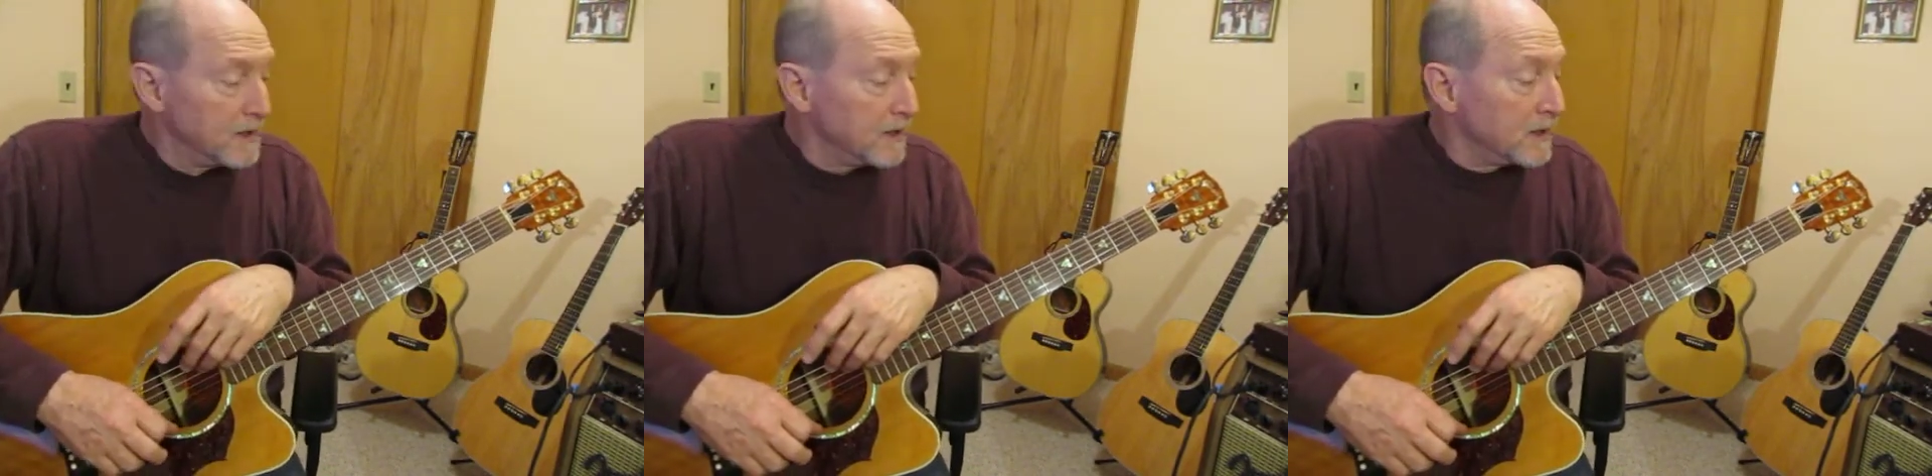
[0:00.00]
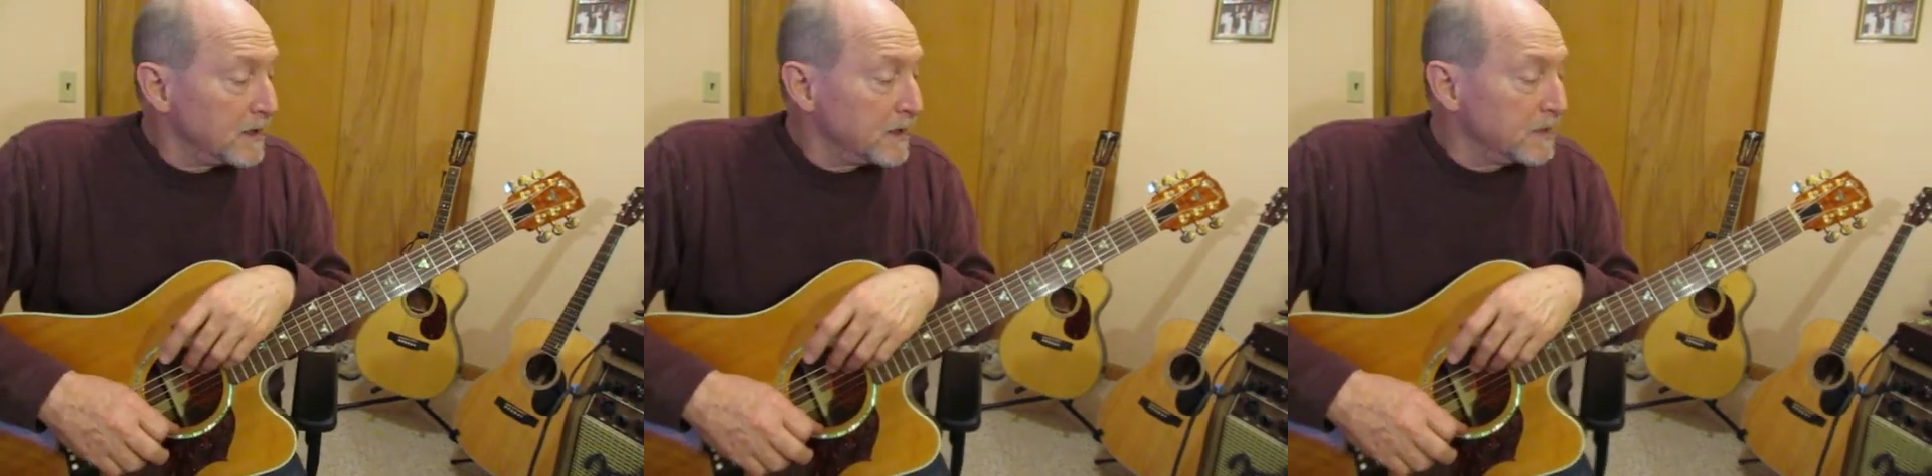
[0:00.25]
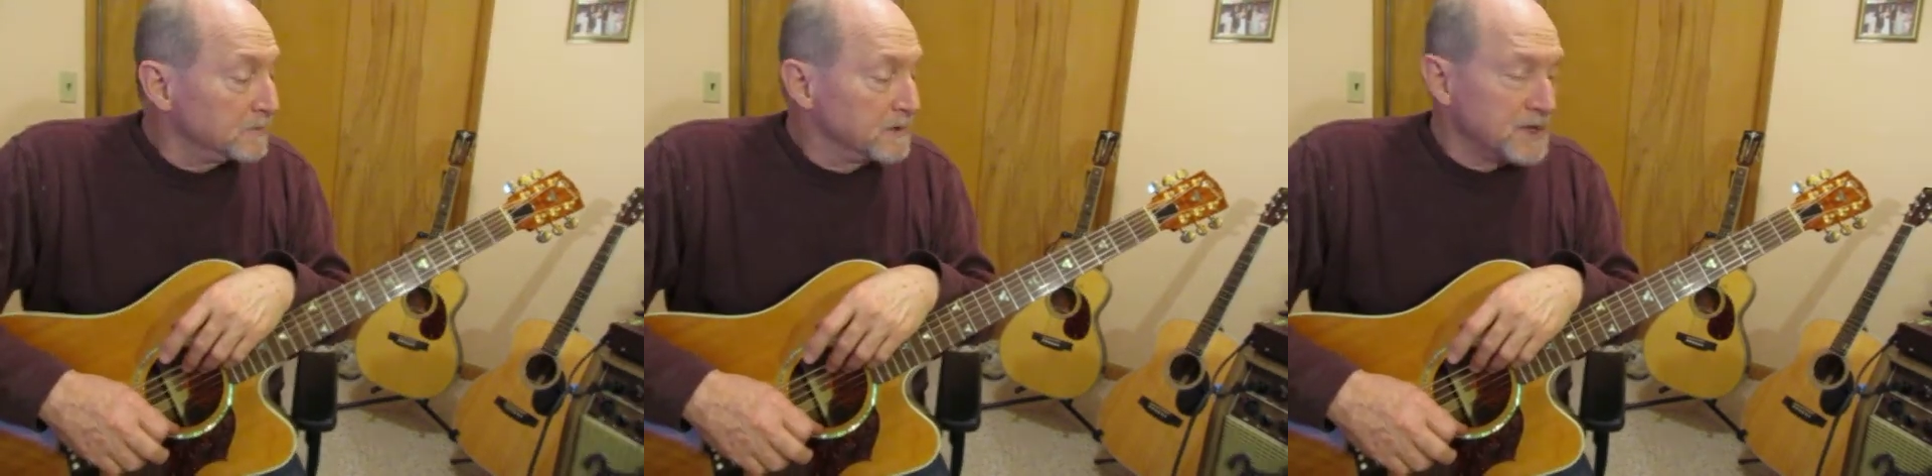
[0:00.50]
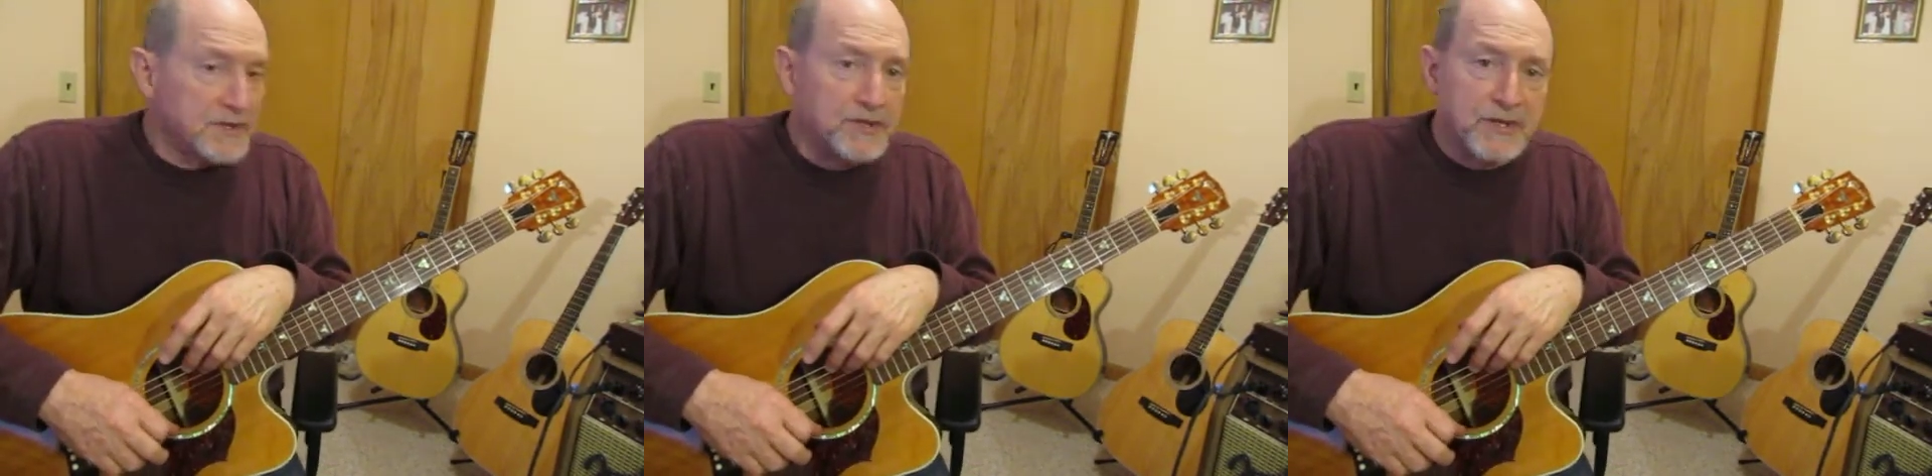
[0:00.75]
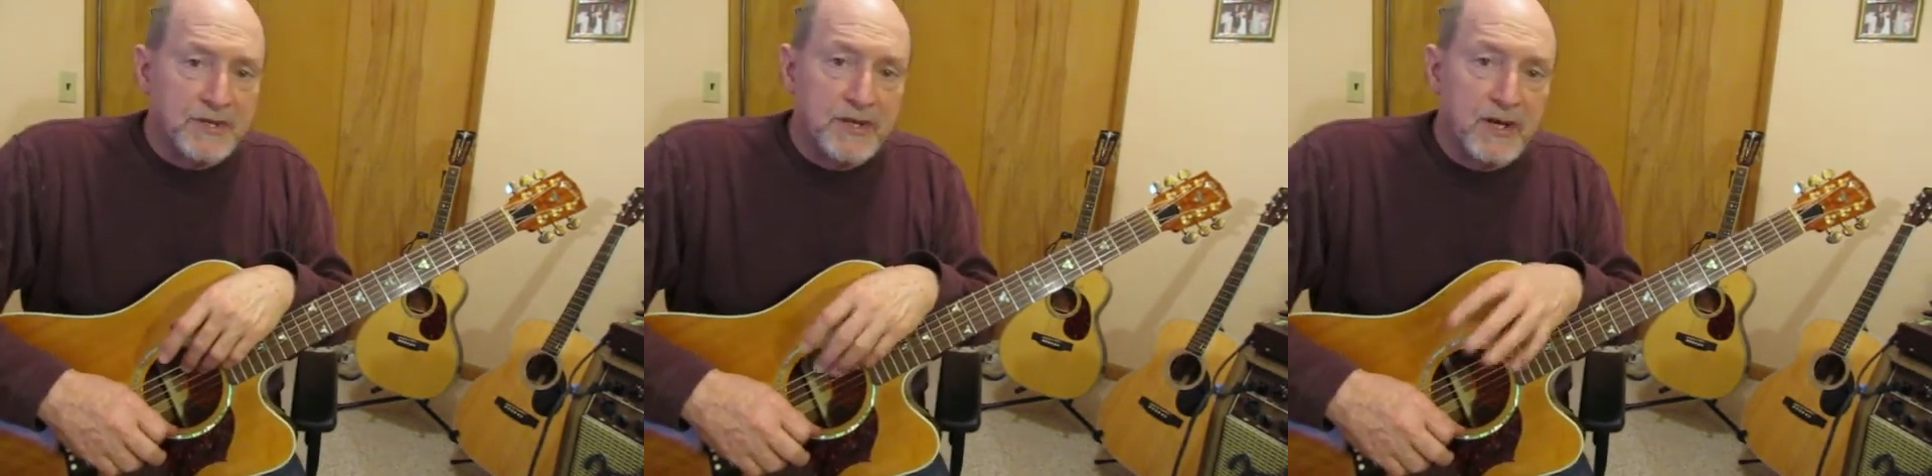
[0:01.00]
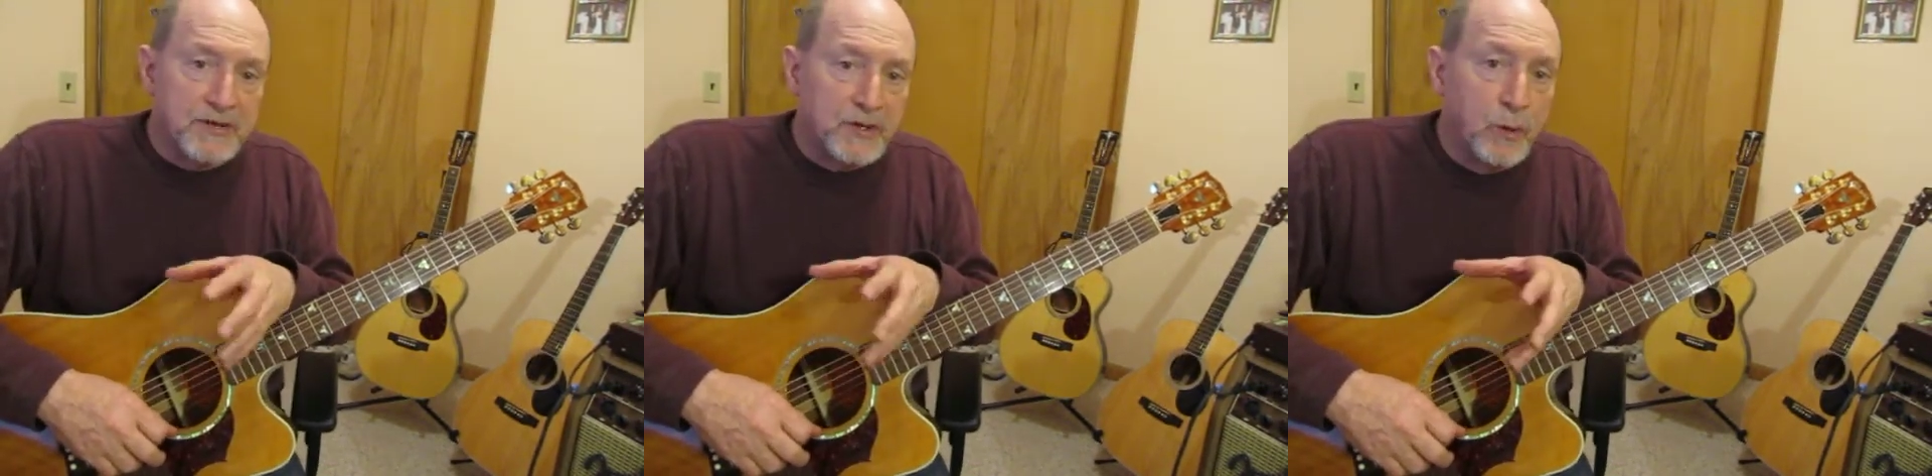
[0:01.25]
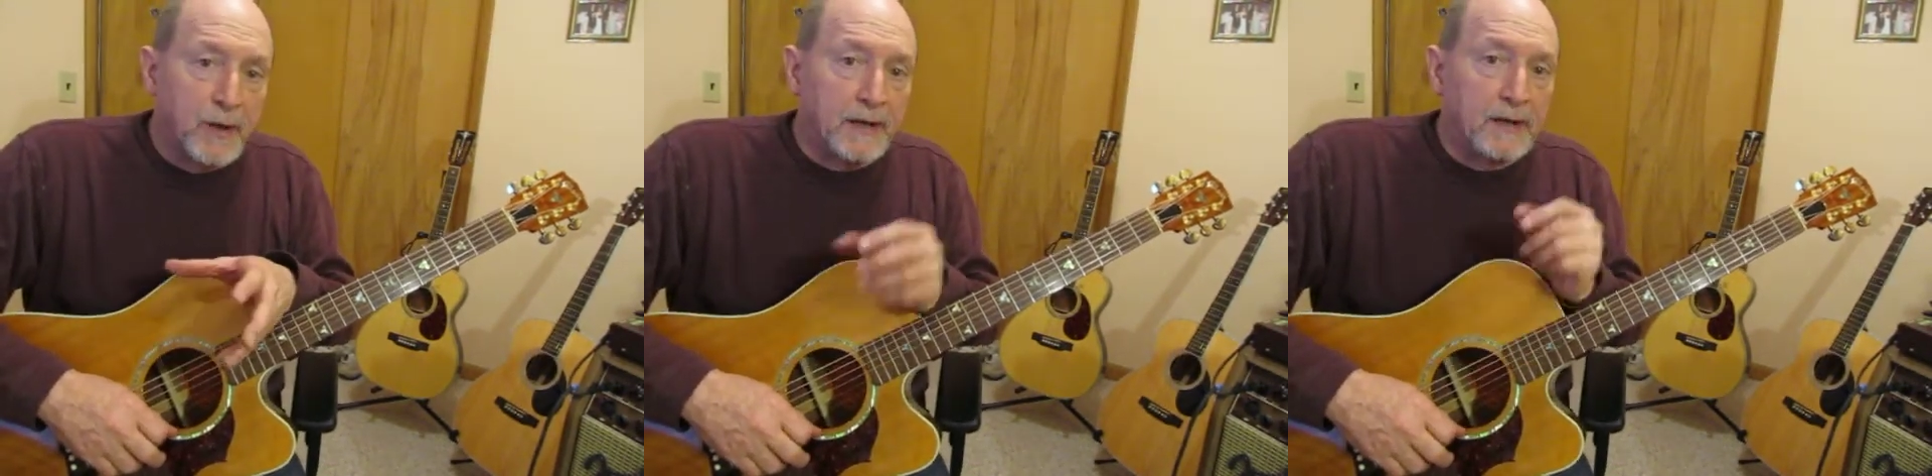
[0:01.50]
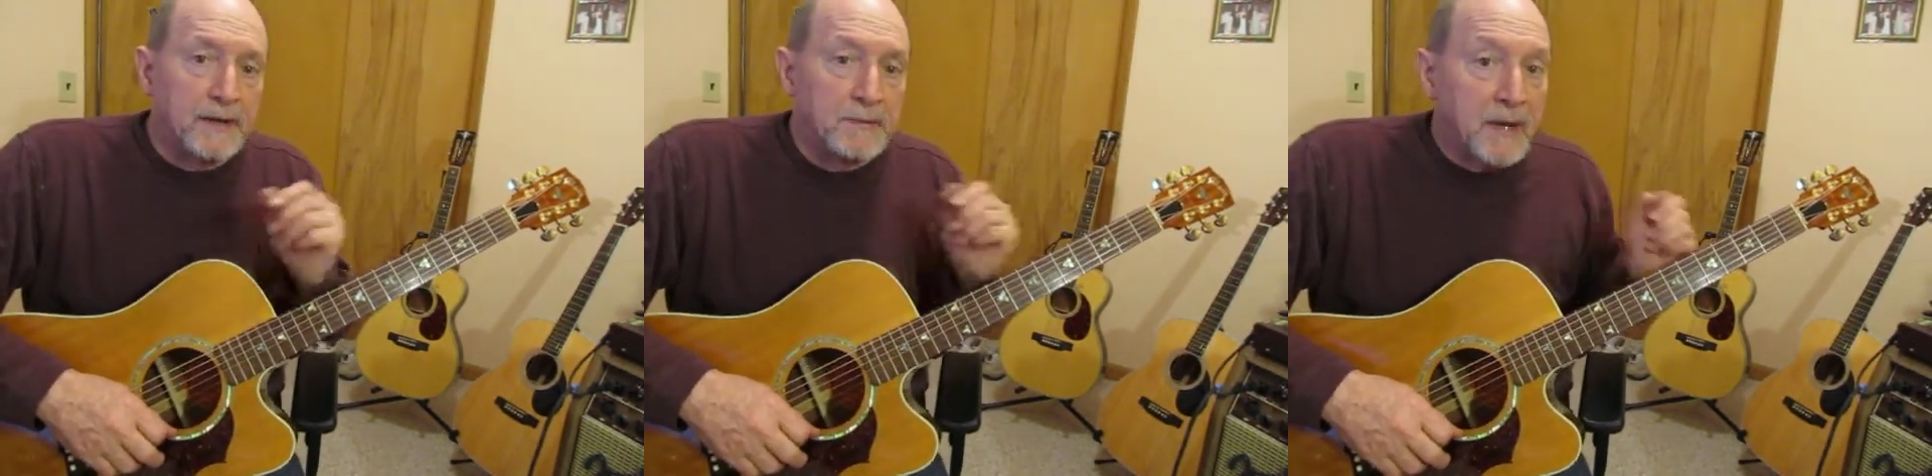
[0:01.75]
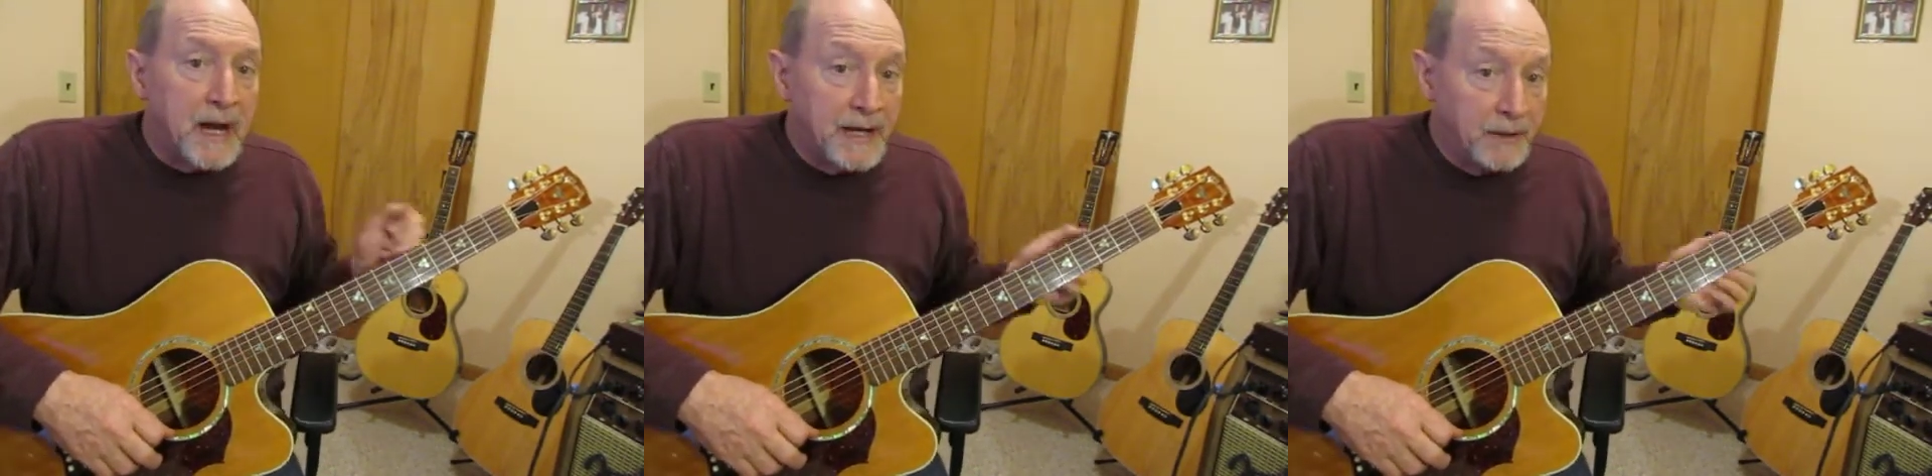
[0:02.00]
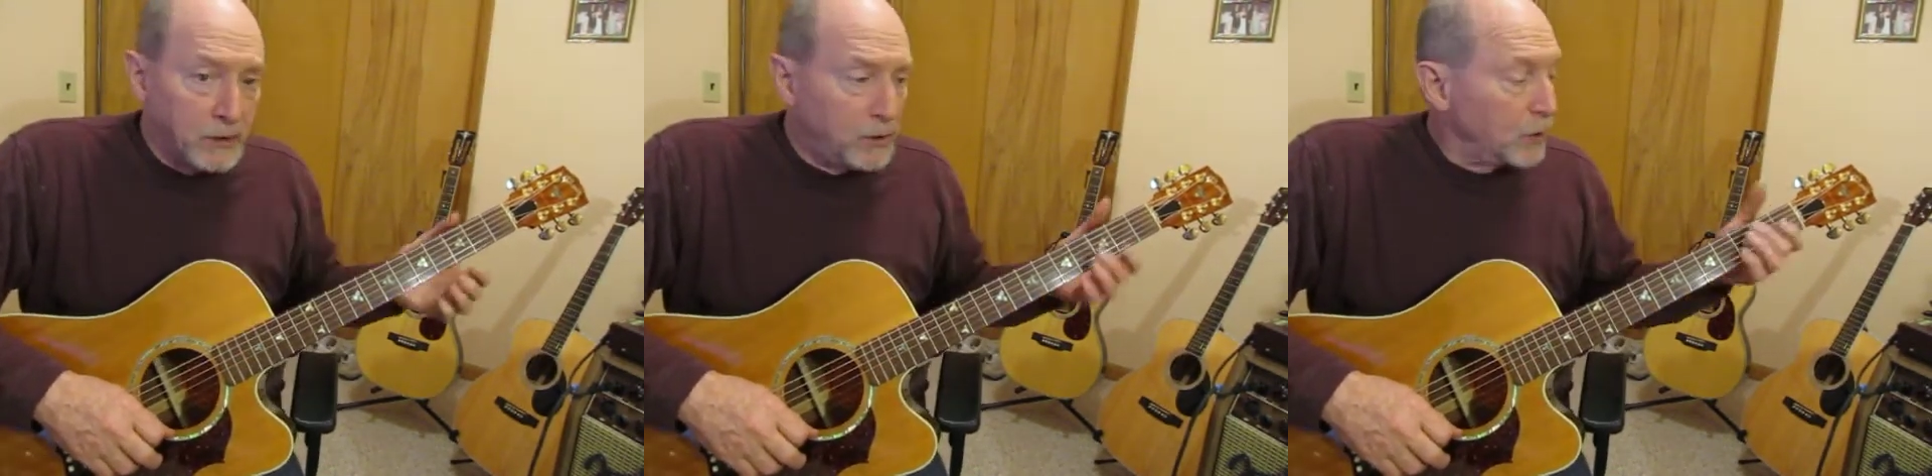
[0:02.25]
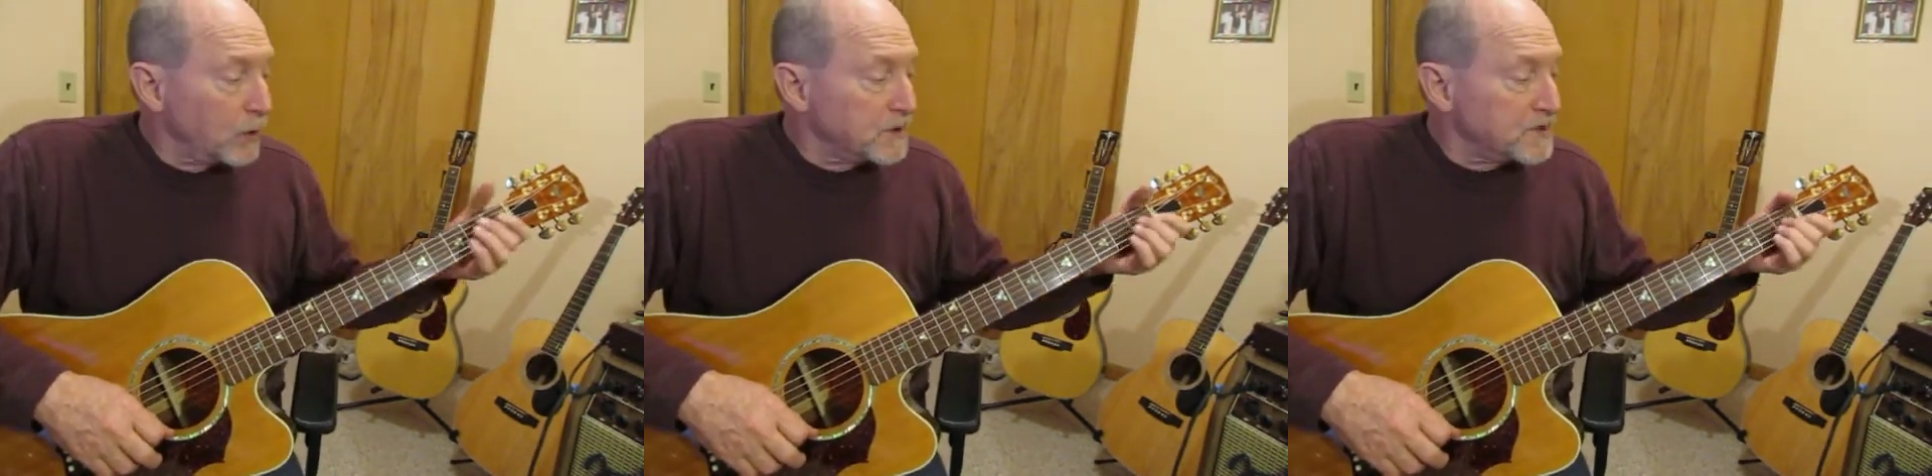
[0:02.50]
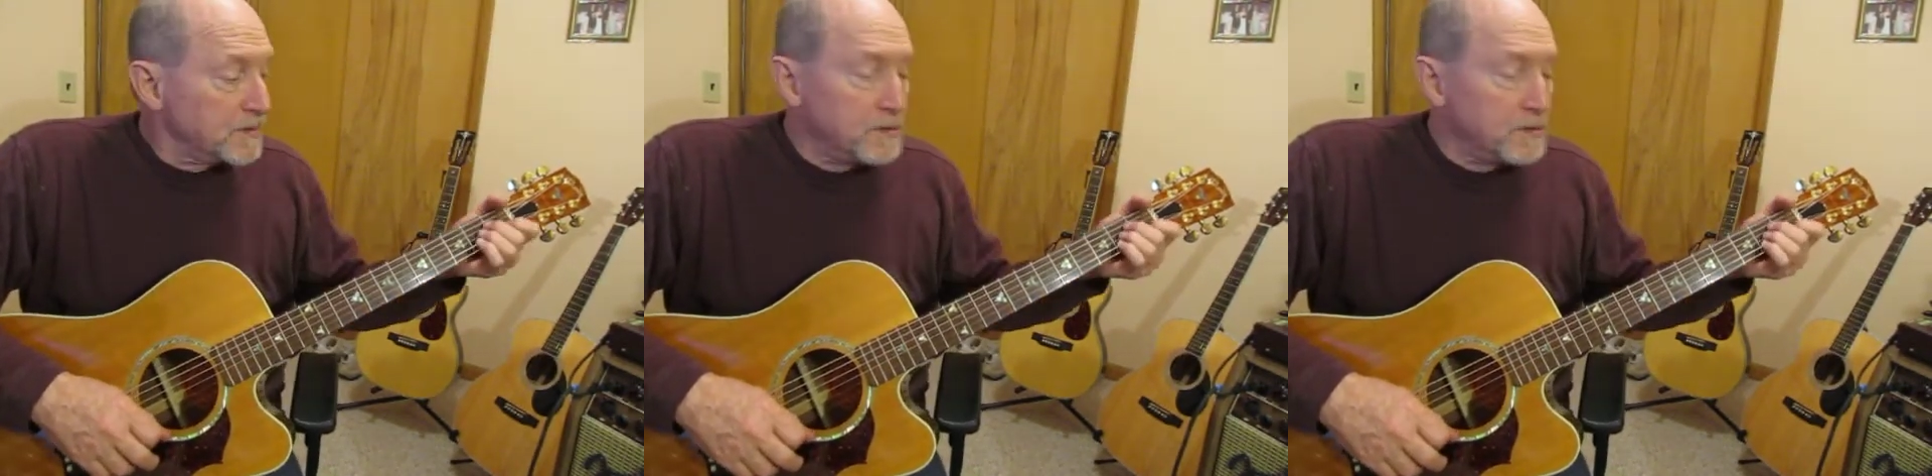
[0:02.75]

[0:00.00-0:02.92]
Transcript: Let's discuss quickly minor chords.